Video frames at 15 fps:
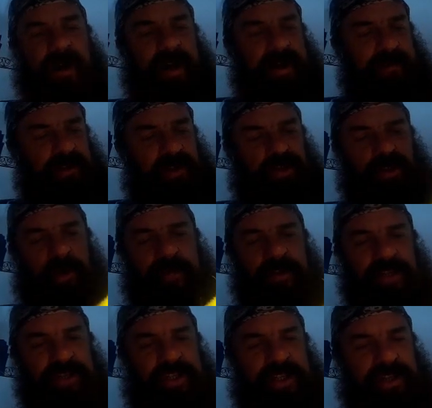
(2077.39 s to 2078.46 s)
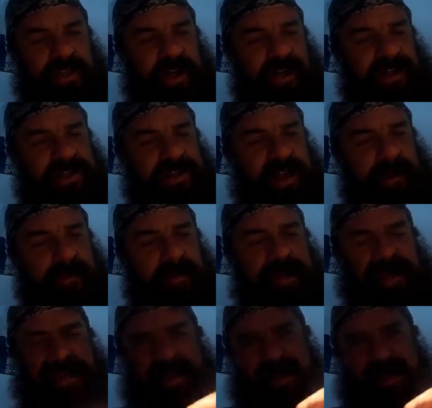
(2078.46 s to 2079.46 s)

I'm not sure if you can see the colours of that, but that's a